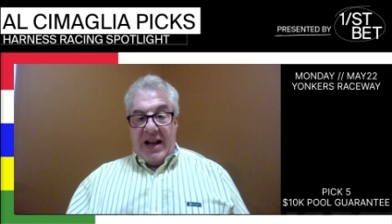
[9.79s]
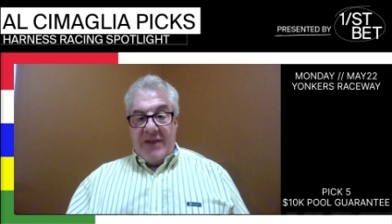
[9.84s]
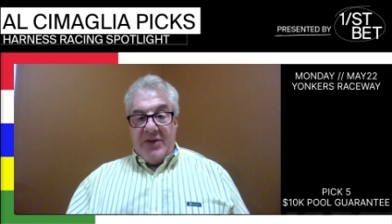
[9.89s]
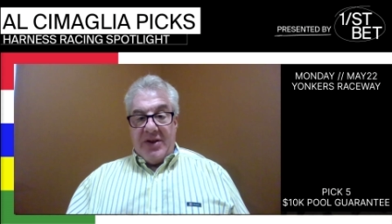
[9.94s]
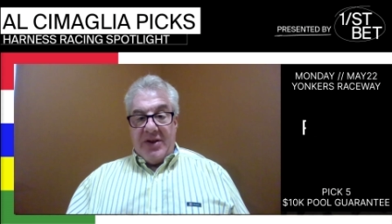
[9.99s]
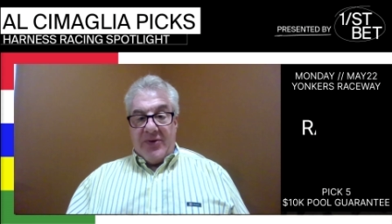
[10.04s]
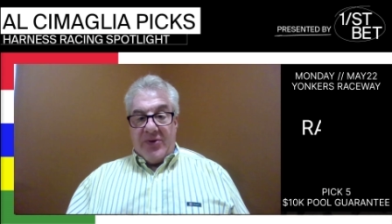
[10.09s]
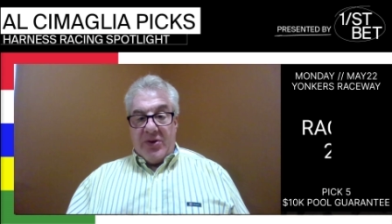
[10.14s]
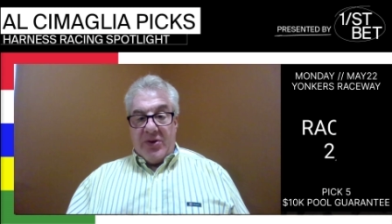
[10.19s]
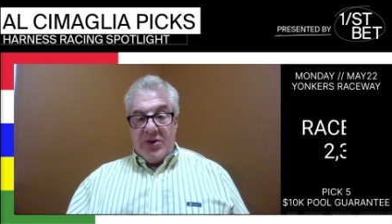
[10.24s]
In the
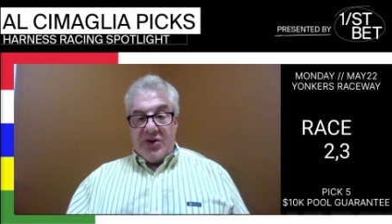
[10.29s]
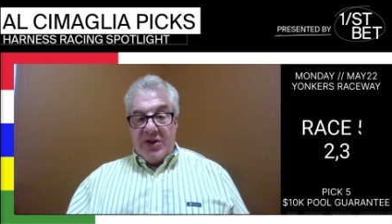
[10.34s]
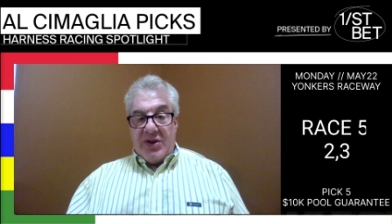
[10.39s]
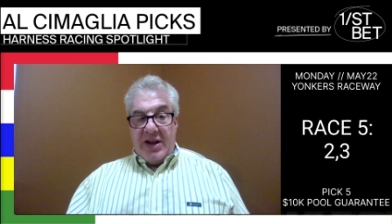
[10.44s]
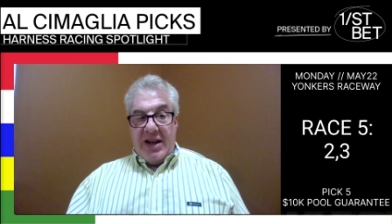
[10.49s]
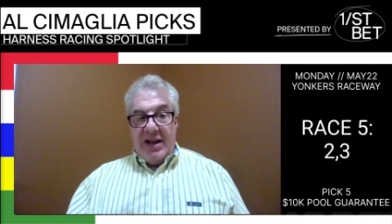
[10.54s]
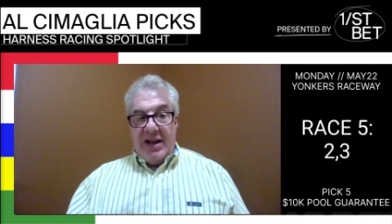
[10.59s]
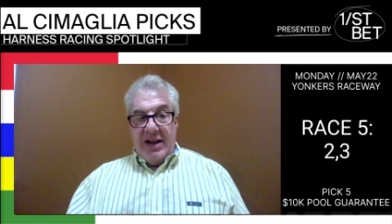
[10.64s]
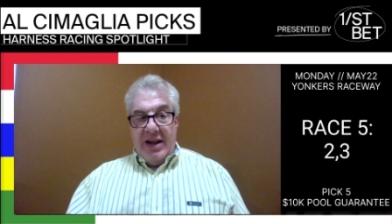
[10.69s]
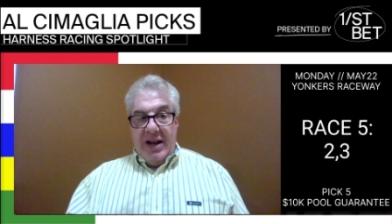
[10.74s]
first
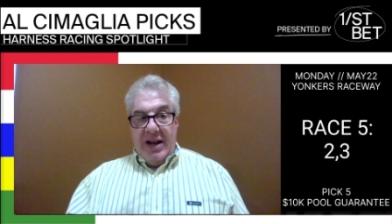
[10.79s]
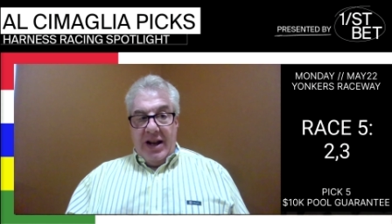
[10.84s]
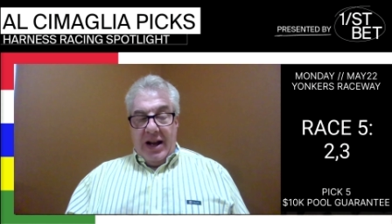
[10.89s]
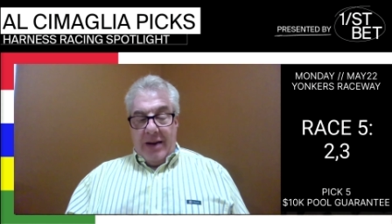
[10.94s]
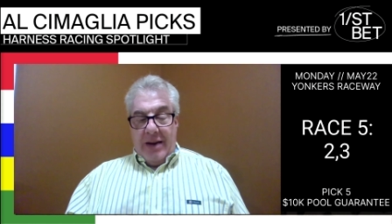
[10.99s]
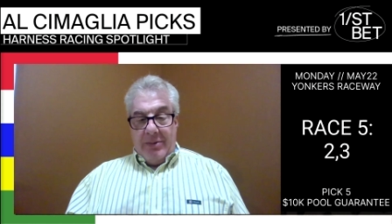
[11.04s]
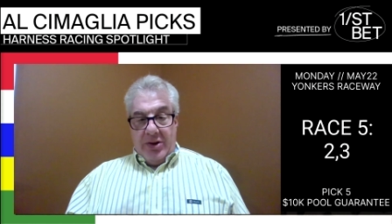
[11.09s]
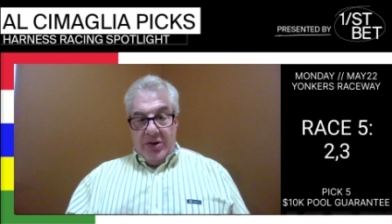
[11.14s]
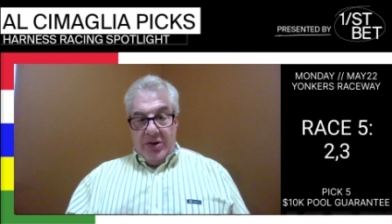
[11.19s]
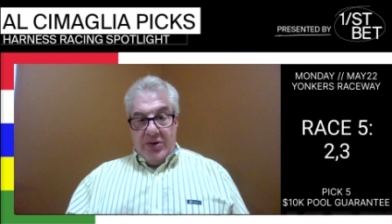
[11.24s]
leg, I'm
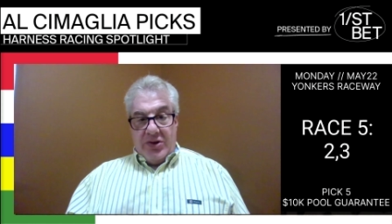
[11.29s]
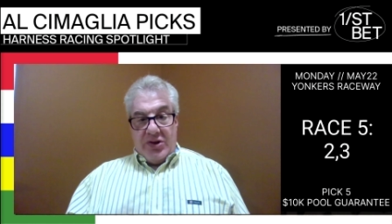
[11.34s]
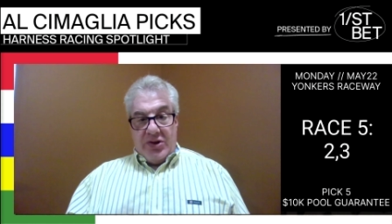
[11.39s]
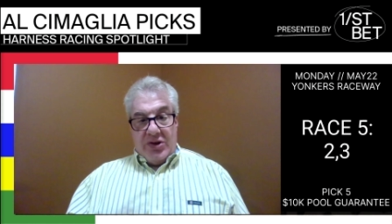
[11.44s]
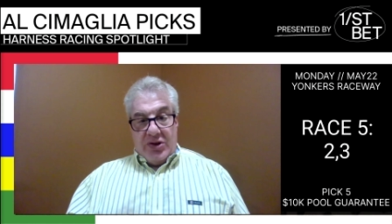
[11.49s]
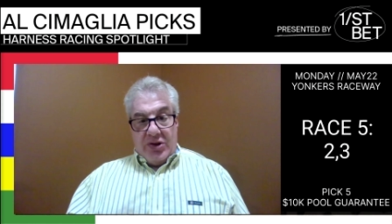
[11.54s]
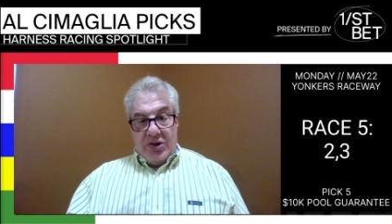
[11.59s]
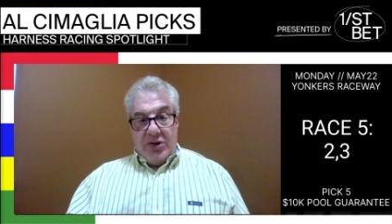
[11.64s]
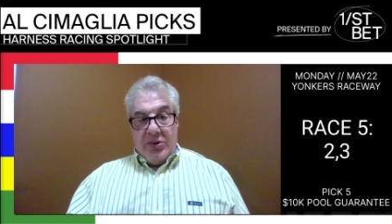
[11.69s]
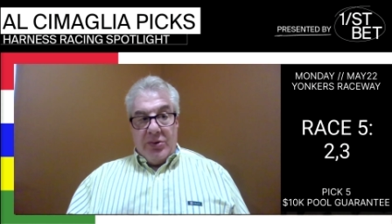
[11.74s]
going to use the
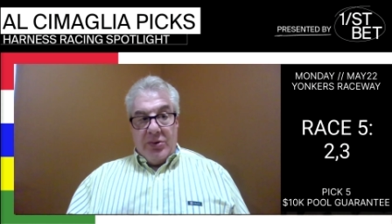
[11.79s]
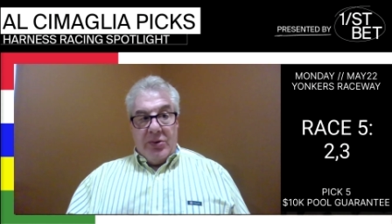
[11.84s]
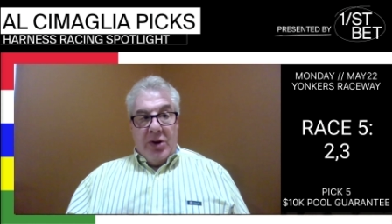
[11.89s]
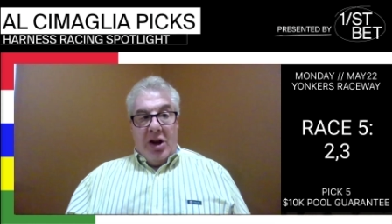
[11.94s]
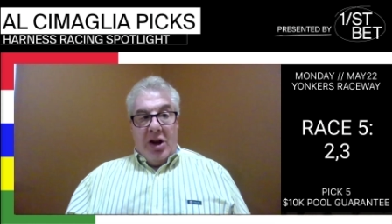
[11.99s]
two,